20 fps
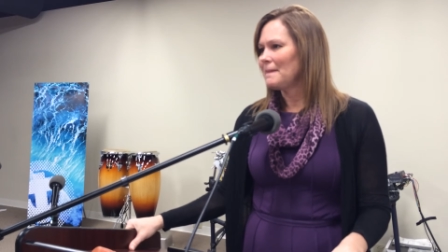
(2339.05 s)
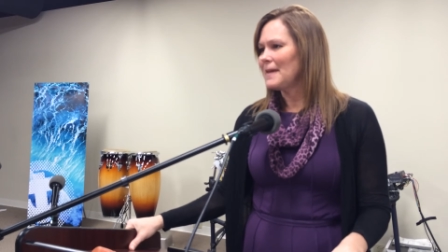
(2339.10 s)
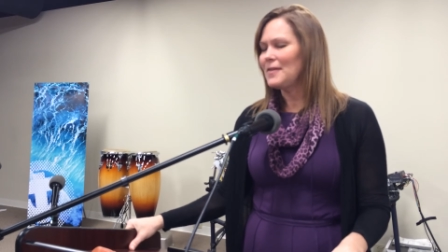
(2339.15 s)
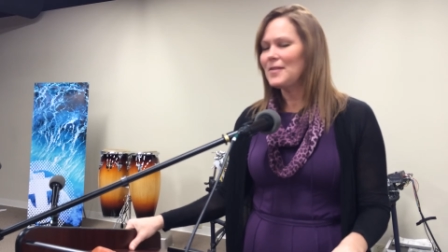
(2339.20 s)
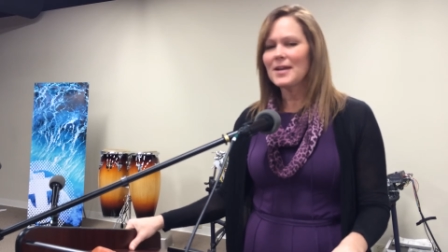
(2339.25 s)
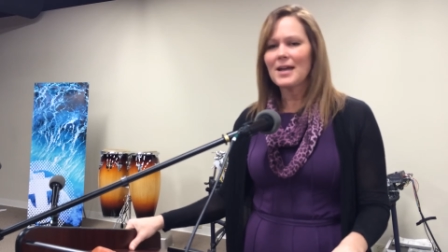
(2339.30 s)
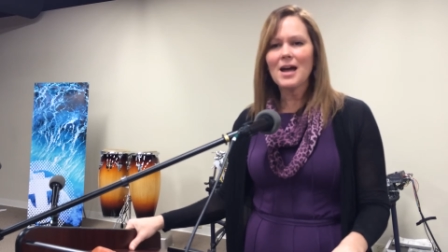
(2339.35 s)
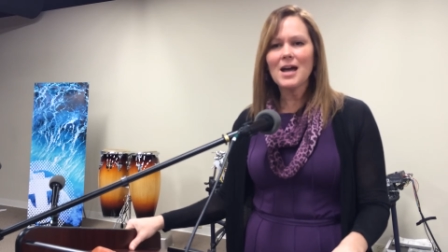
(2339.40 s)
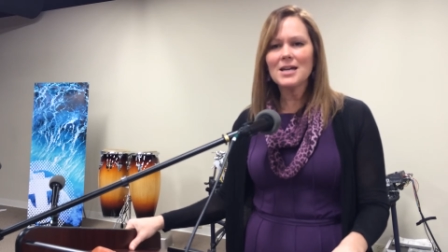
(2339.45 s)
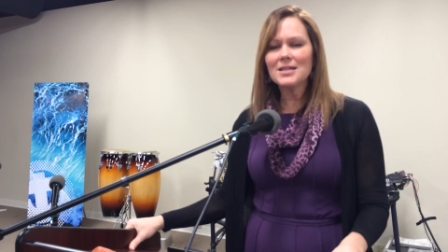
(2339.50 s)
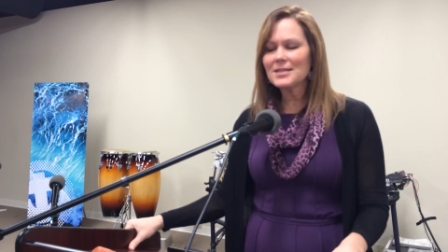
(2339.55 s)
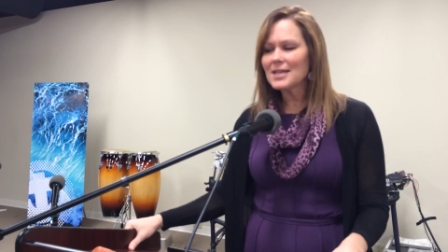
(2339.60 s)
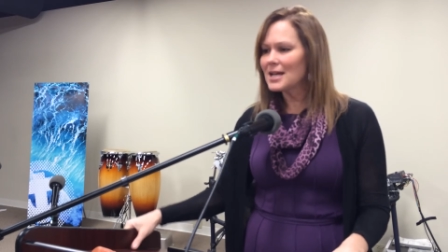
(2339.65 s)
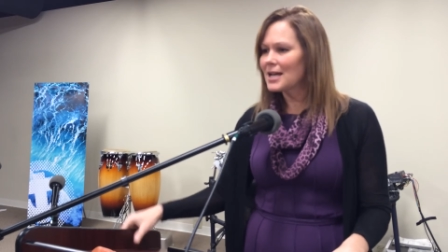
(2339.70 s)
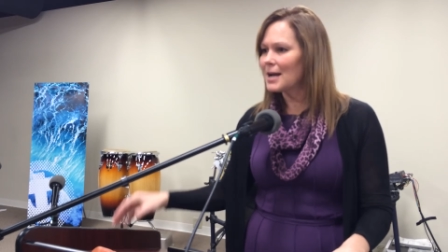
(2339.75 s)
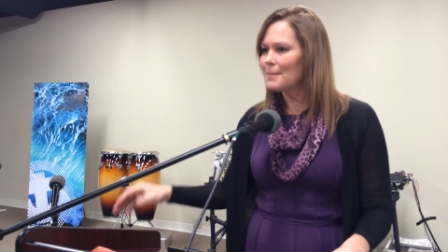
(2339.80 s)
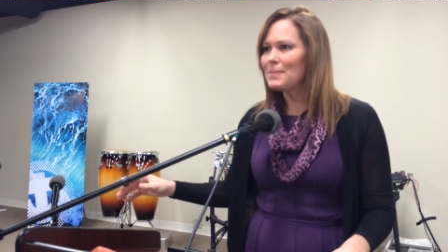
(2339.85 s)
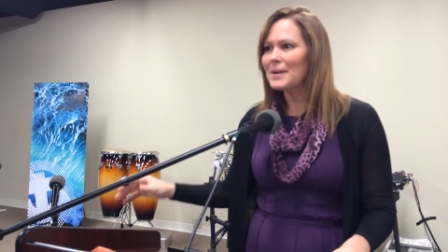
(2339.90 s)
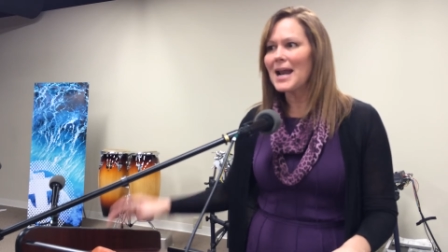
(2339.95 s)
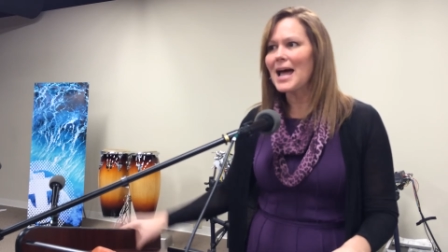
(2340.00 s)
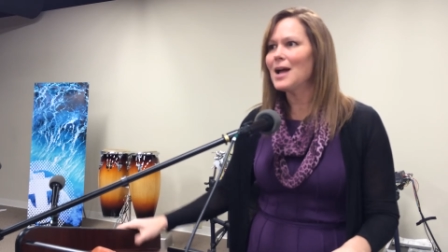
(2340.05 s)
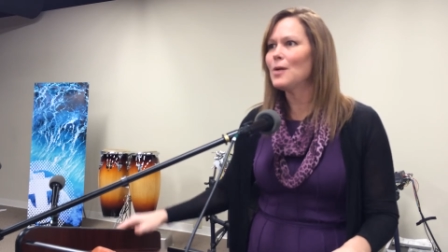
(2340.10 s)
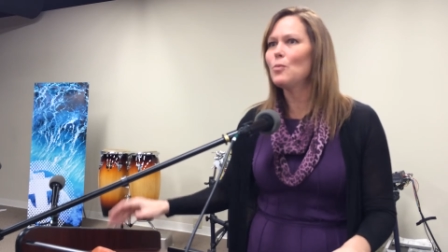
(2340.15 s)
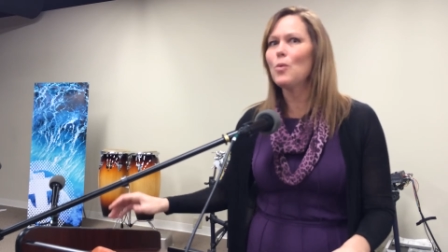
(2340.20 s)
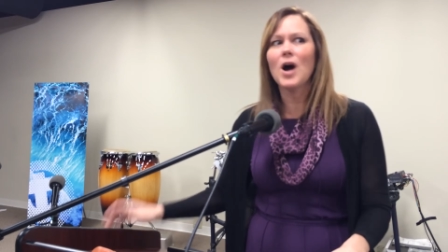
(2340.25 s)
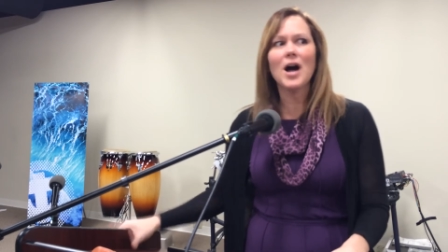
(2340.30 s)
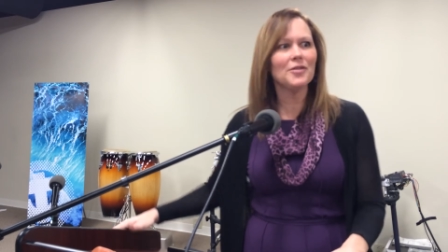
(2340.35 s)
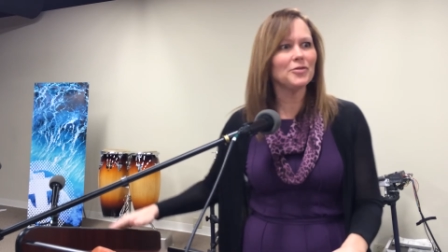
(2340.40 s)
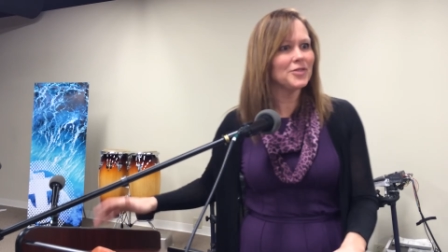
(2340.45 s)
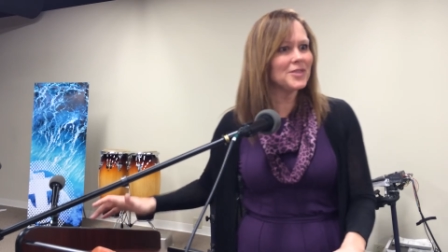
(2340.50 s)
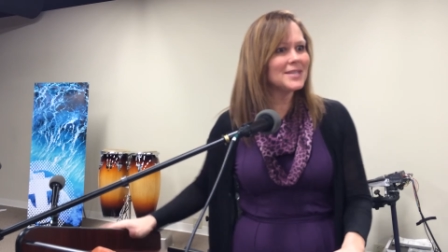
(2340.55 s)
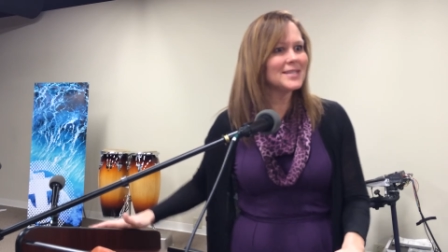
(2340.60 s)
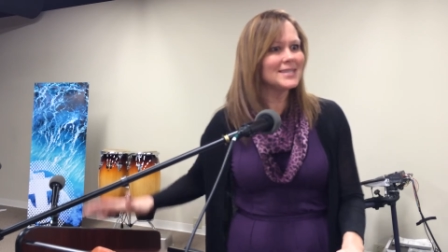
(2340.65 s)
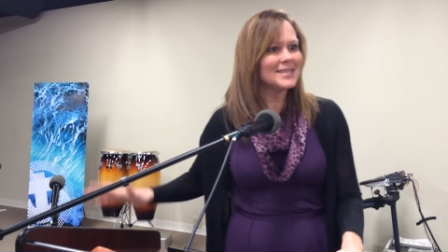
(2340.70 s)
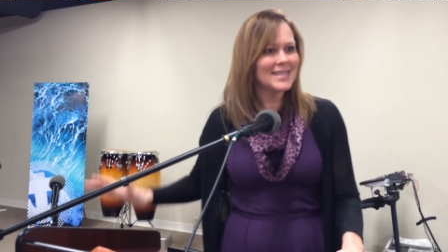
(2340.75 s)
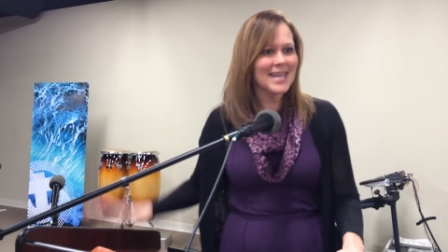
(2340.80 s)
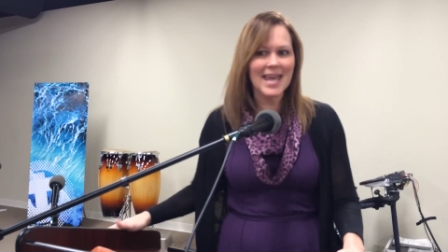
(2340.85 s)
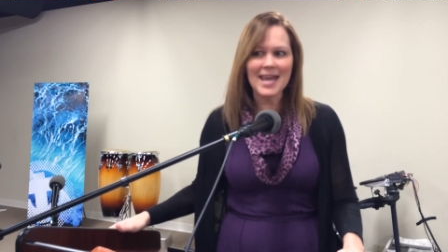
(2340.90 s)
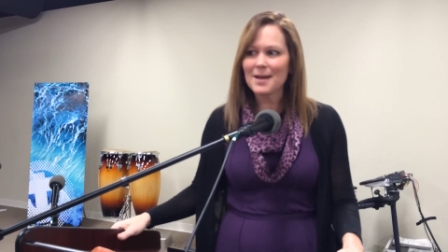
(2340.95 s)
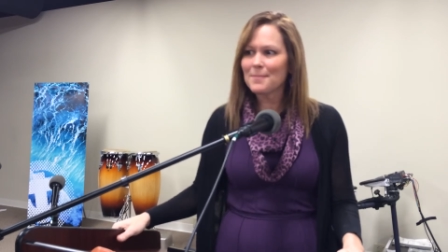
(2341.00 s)
And the guy's like, but I want this
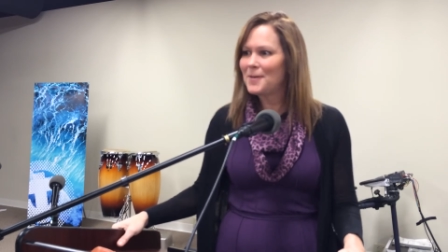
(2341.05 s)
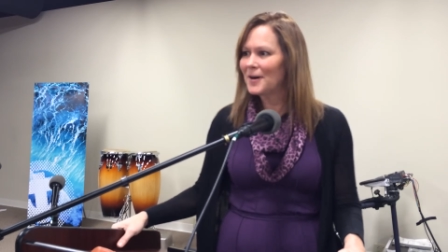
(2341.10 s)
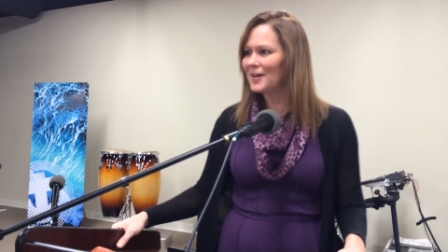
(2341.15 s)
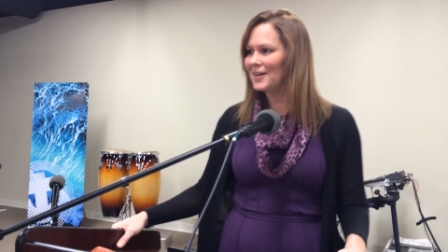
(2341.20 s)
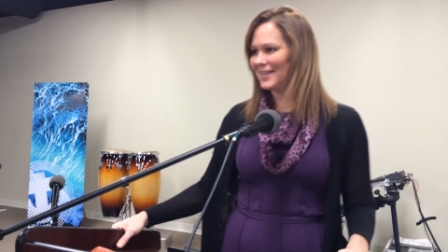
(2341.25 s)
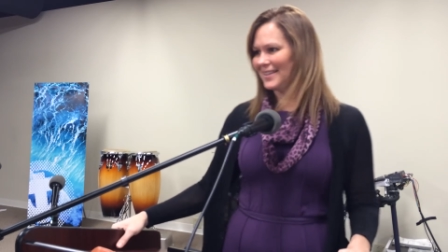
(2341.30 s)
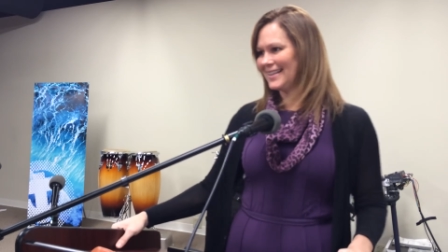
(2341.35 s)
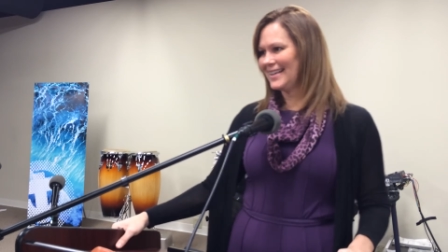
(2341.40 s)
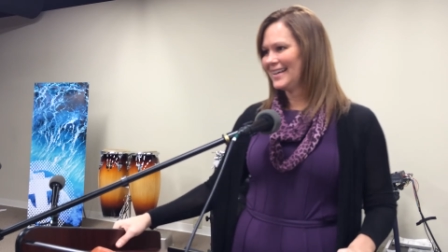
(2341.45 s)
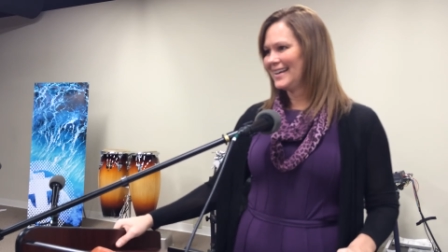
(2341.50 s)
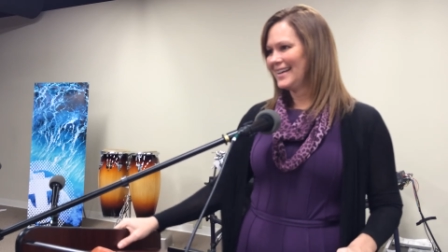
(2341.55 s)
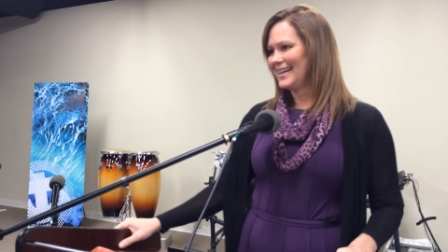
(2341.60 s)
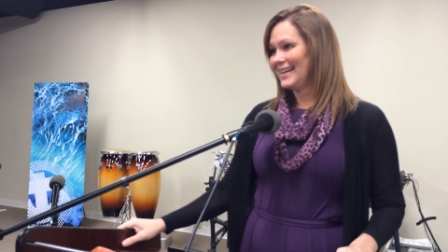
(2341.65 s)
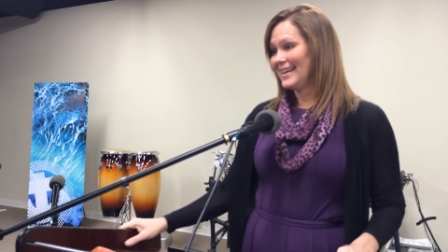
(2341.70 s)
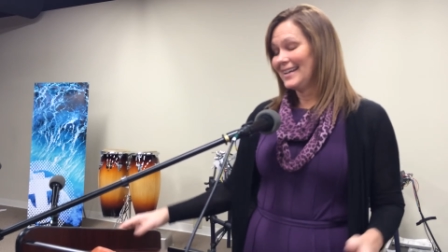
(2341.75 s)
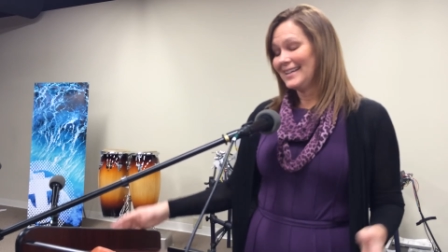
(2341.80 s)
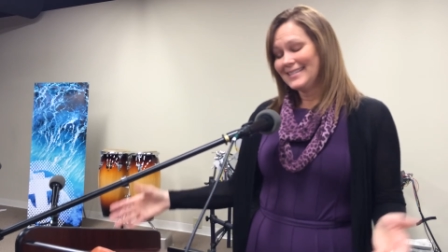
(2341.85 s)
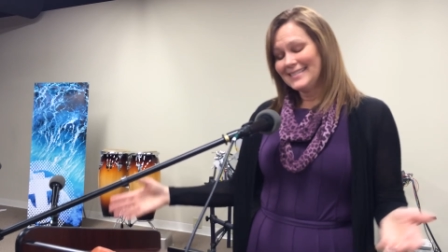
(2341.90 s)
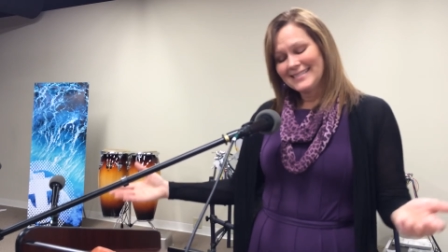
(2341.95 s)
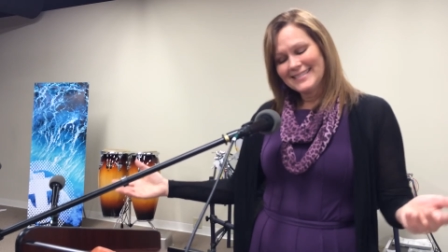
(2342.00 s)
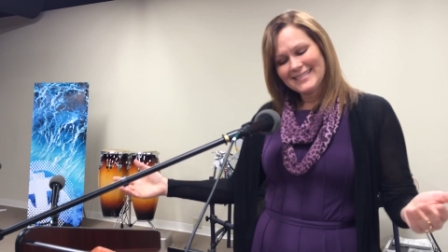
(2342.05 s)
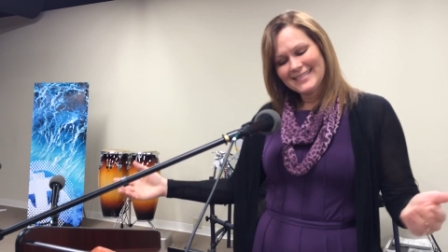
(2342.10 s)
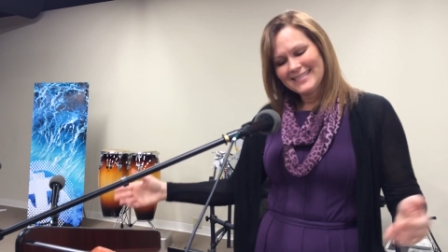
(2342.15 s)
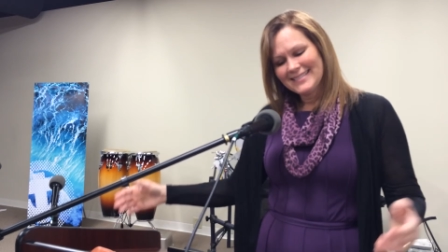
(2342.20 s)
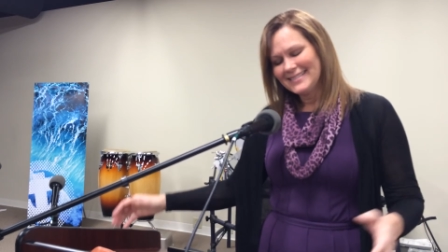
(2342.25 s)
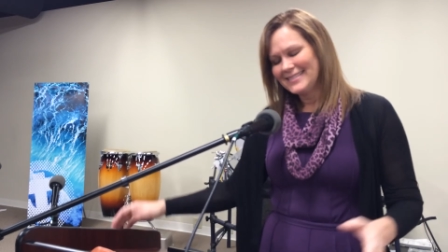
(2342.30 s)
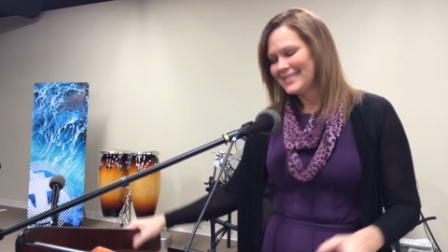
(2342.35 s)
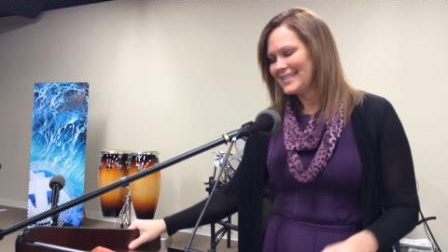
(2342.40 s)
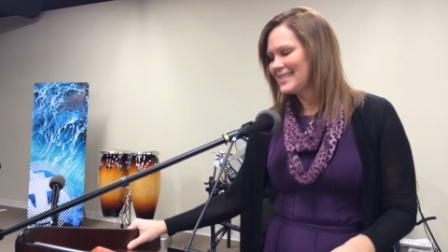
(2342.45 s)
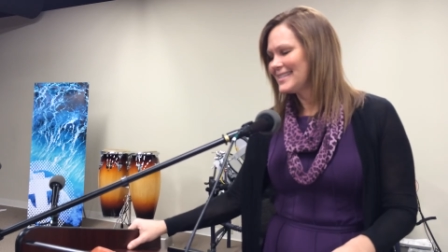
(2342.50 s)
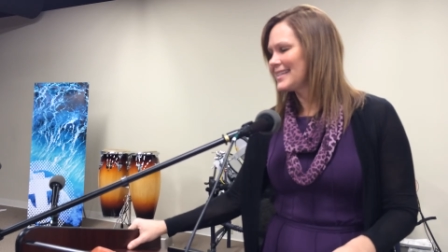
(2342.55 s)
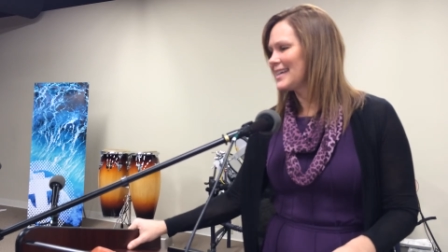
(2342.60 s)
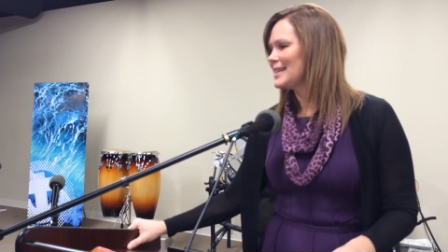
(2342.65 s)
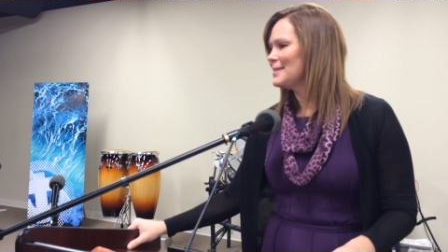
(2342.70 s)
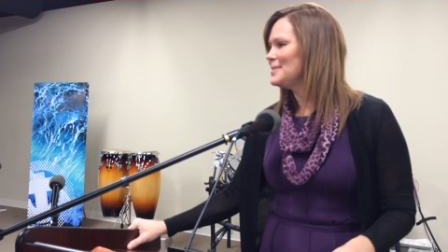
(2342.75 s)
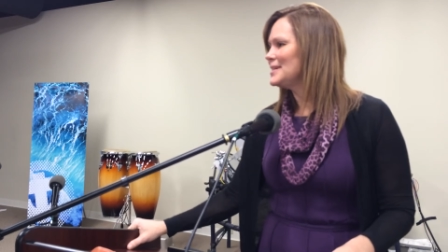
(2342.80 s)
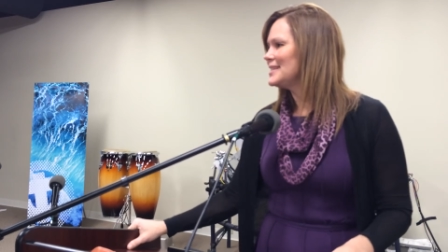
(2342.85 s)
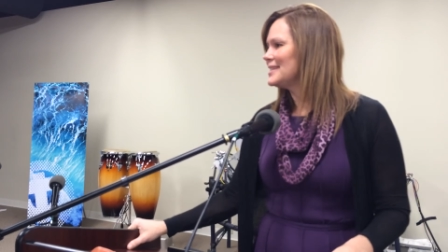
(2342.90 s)
table. It's going to be